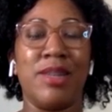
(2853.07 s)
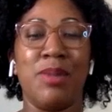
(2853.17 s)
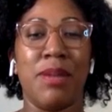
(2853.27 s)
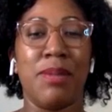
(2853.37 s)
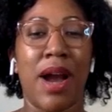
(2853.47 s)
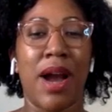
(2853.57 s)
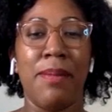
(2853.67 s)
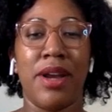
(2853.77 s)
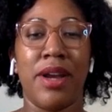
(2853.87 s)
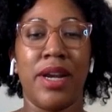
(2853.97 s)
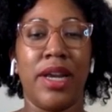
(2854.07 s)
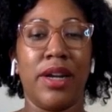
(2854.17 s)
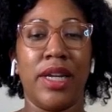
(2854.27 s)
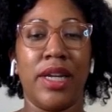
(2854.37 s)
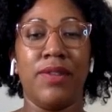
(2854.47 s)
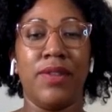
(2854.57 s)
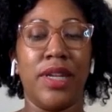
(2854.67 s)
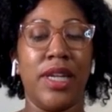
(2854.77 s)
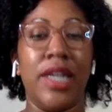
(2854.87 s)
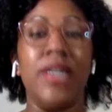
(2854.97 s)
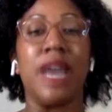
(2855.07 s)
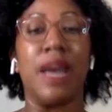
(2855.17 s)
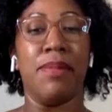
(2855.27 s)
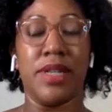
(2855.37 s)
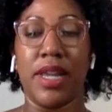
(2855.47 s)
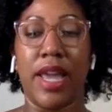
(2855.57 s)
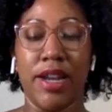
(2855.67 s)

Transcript: to be a primary or even any type of